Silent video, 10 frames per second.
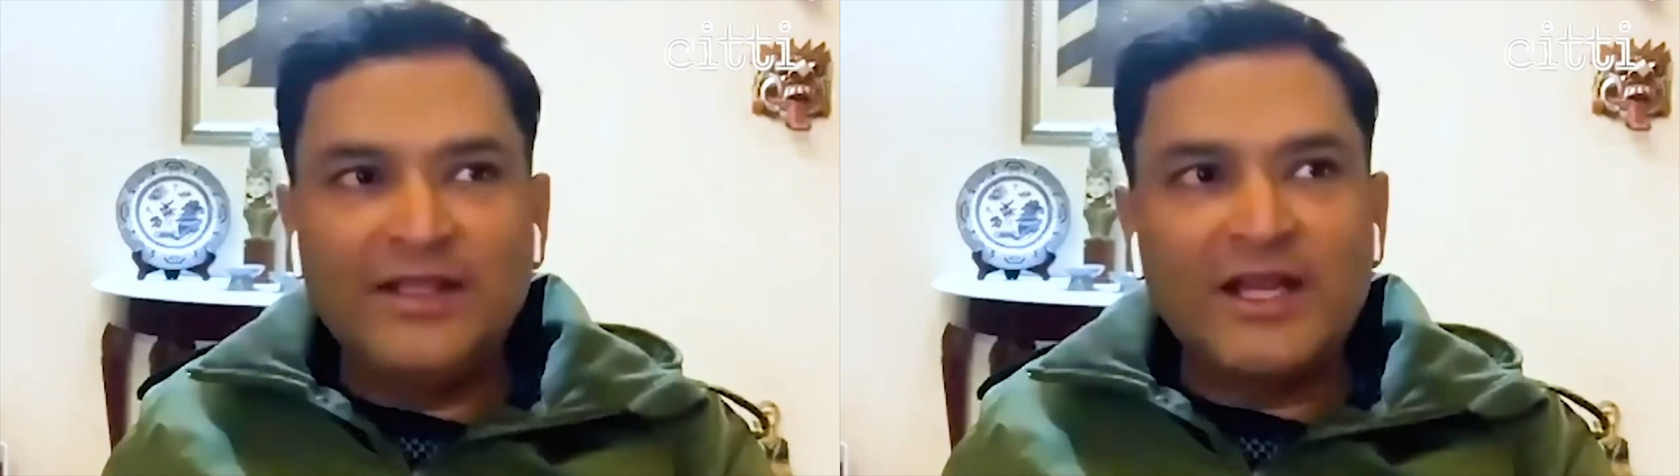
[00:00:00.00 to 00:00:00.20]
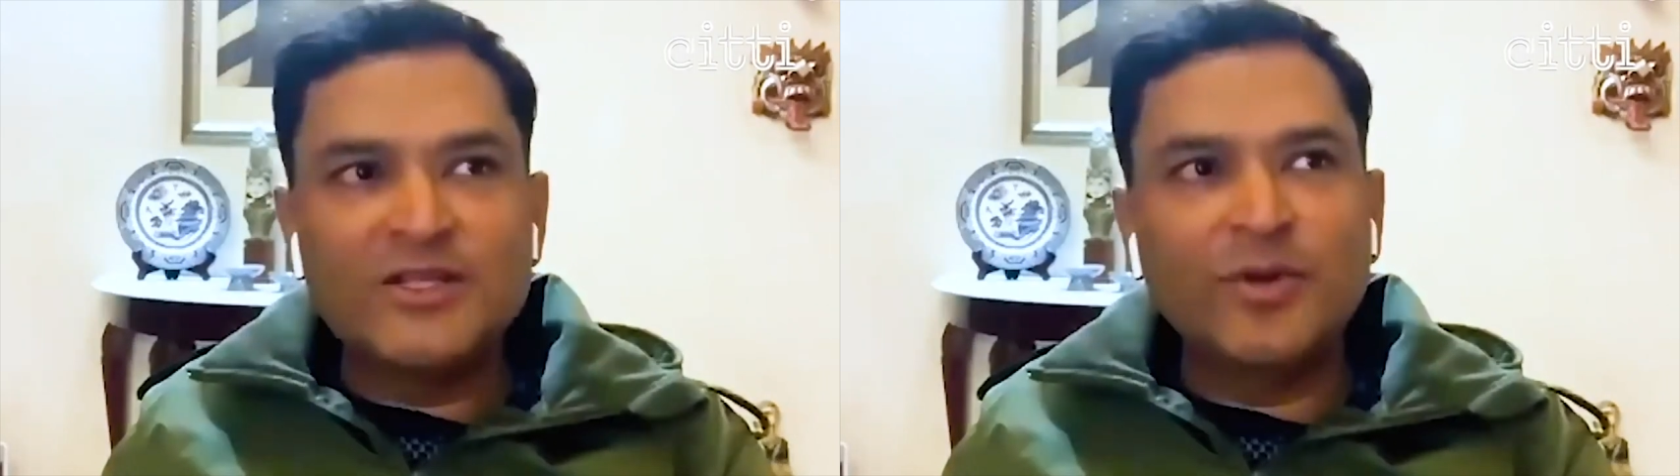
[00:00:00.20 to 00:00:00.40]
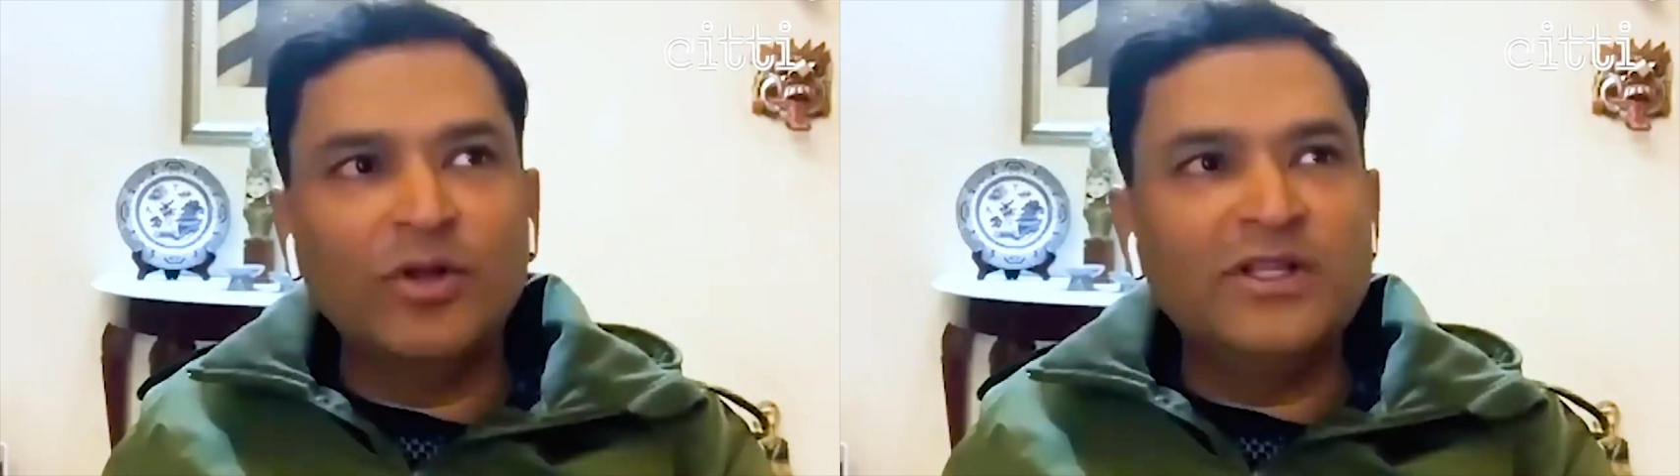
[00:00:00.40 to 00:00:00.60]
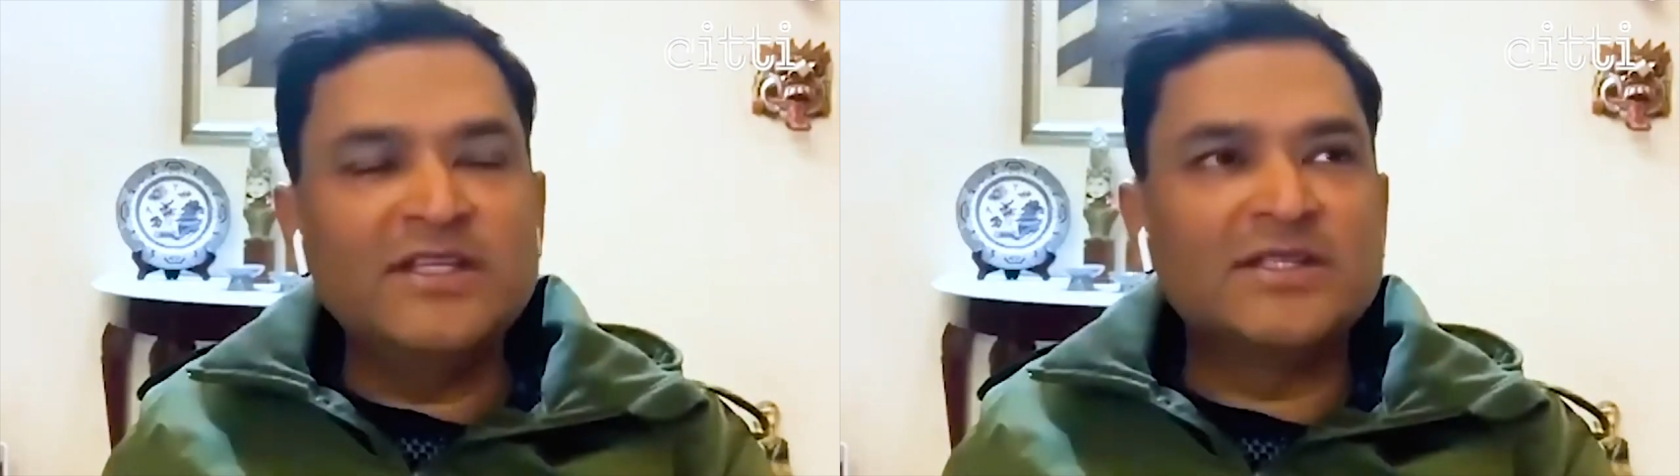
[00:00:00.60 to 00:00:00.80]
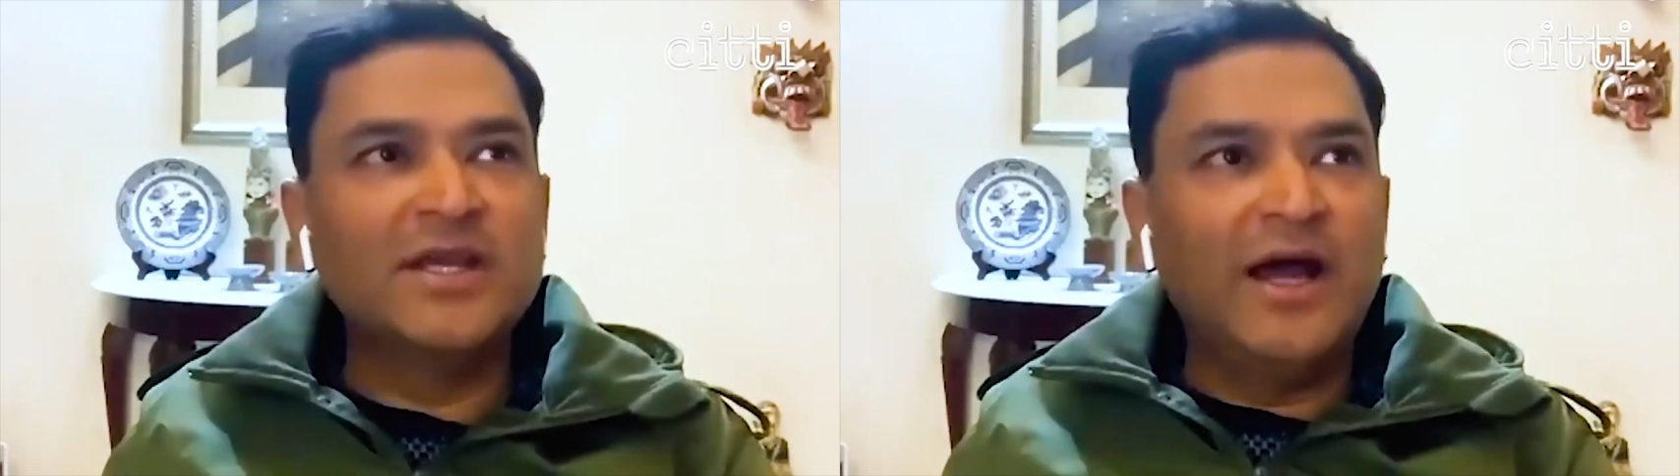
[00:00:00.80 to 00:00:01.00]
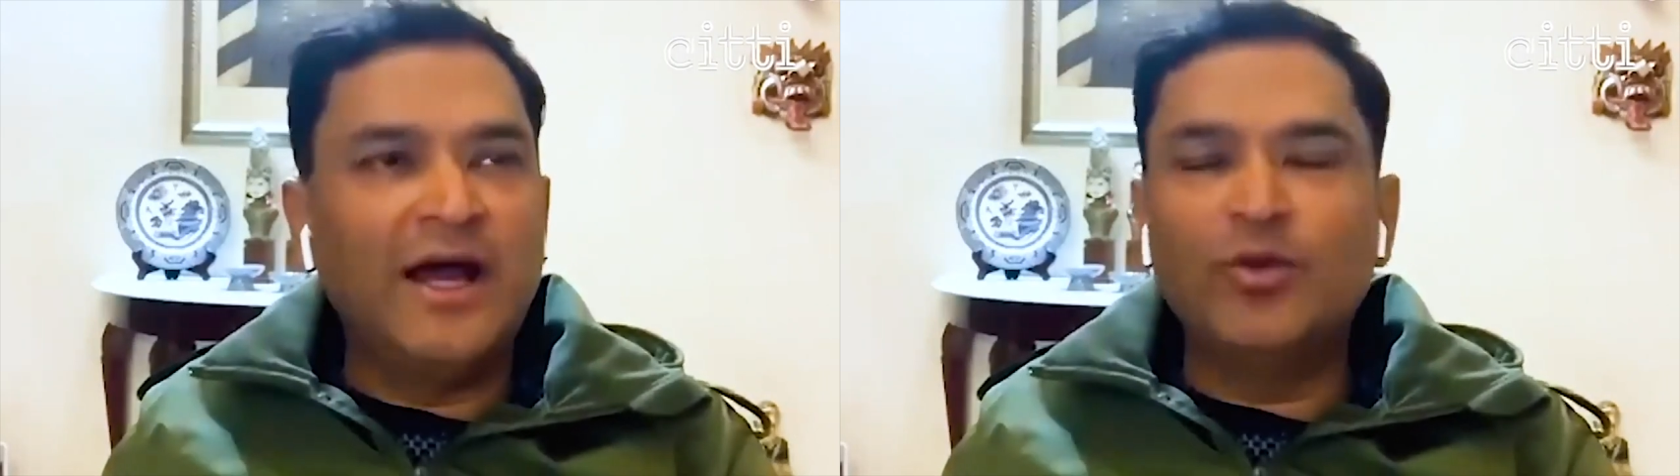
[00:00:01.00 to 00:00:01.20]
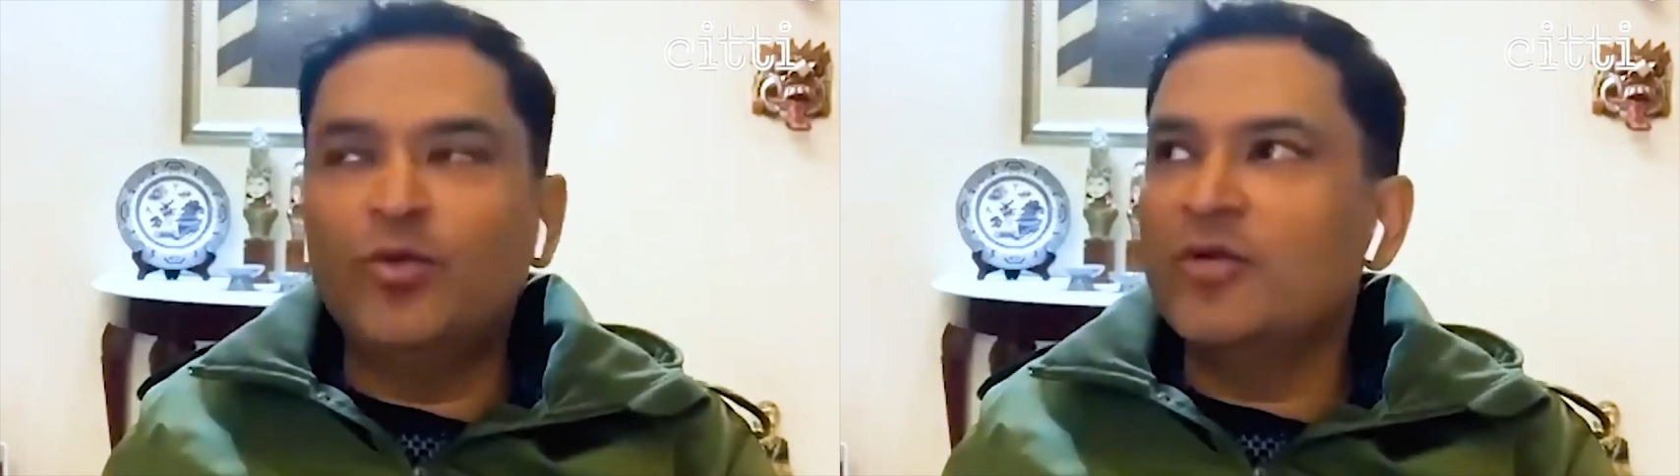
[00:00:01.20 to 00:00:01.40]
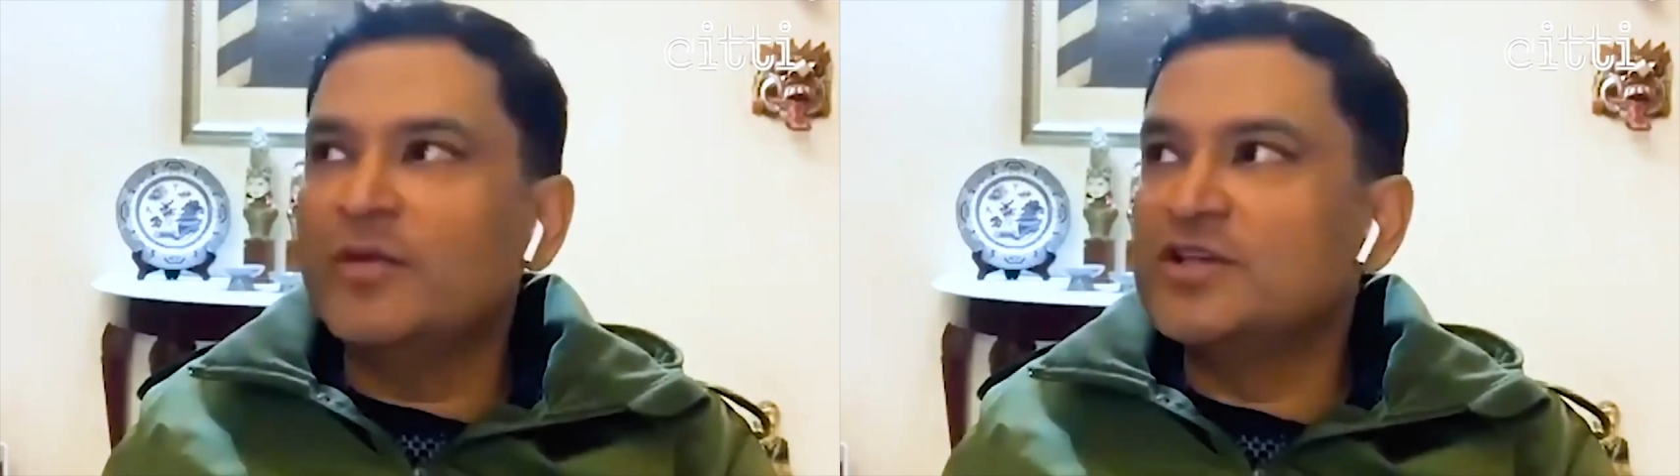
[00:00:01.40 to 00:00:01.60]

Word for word: And that is when all these, I don't want